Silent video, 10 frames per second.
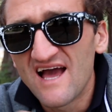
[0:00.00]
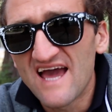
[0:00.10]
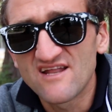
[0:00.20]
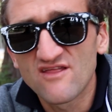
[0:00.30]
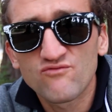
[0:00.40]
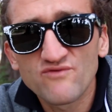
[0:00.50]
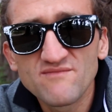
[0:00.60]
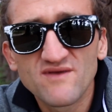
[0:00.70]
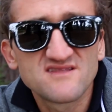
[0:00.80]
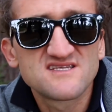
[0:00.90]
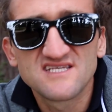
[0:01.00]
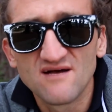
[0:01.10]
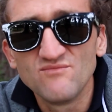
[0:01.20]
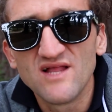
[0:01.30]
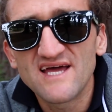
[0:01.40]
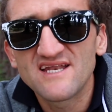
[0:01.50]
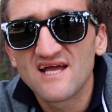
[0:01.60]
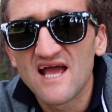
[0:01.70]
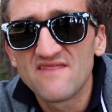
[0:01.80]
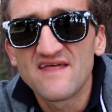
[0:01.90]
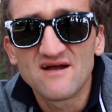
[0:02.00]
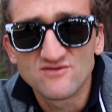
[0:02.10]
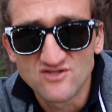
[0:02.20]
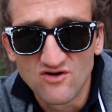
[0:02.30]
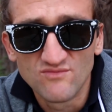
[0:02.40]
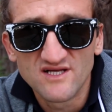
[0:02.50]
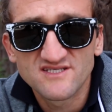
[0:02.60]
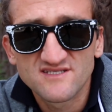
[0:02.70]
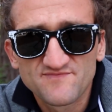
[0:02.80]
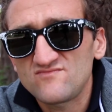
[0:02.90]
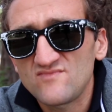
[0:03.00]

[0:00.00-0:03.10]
I had a 3-month sublet and then I was homeless.